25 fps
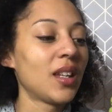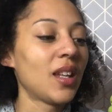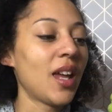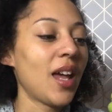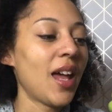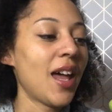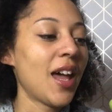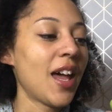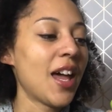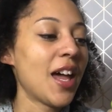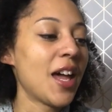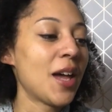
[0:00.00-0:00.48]

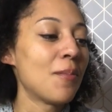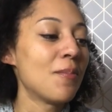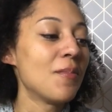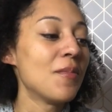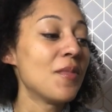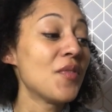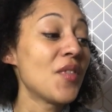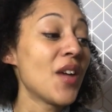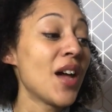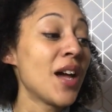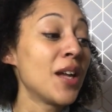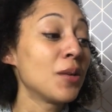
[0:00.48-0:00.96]
for
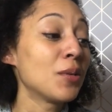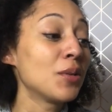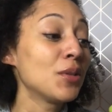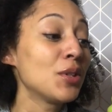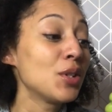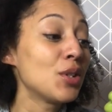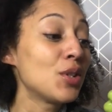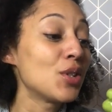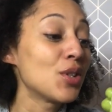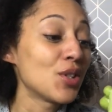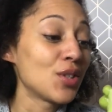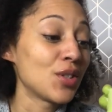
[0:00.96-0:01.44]
anyone
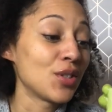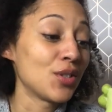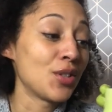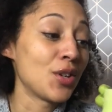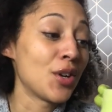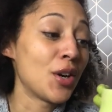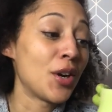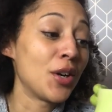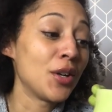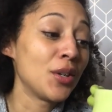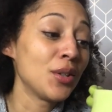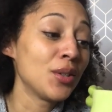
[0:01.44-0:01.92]
that doesn't
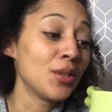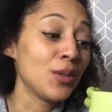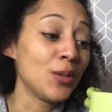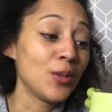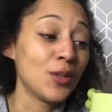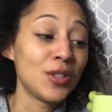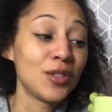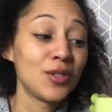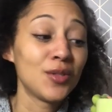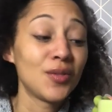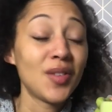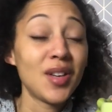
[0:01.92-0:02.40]
know,
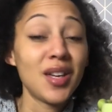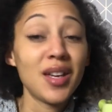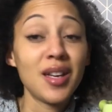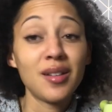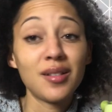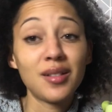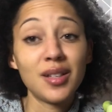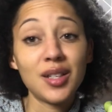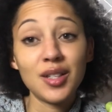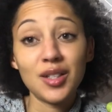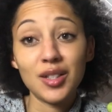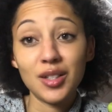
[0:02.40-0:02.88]
Naveen
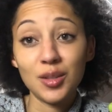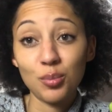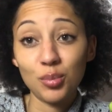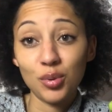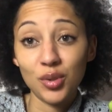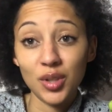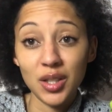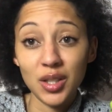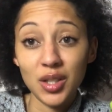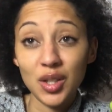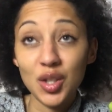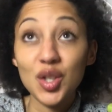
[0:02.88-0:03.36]
is the
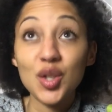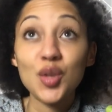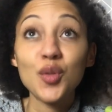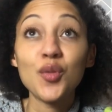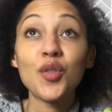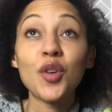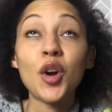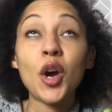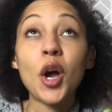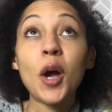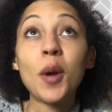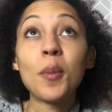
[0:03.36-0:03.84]
prince
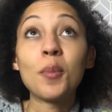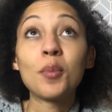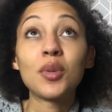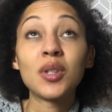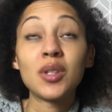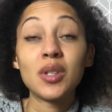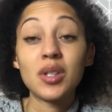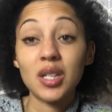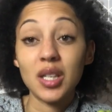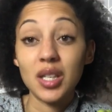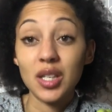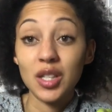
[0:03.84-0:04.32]
from
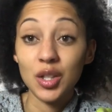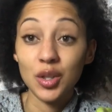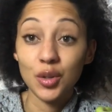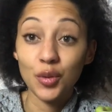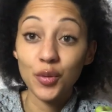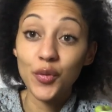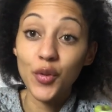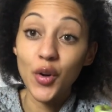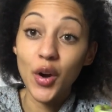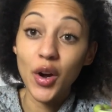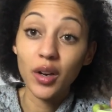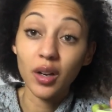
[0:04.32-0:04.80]
Princess and the
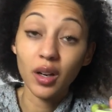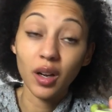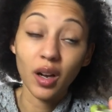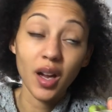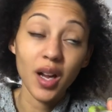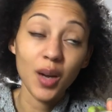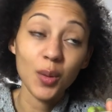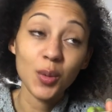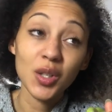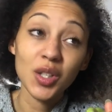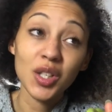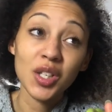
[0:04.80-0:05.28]
Frog,
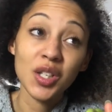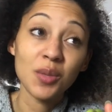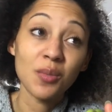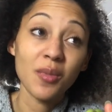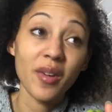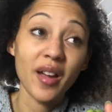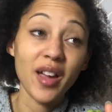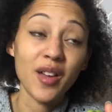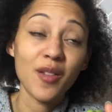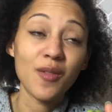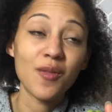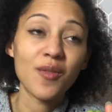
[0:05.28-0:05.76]
which is
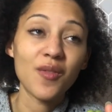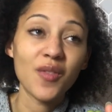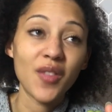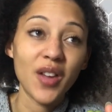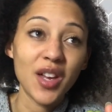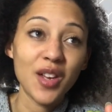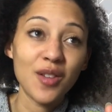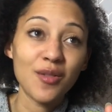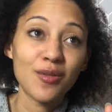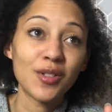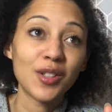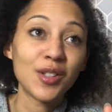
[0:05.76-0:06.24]
my
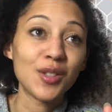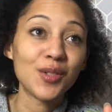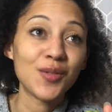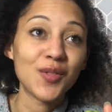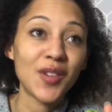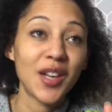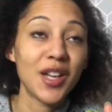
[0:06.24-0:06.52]
favourite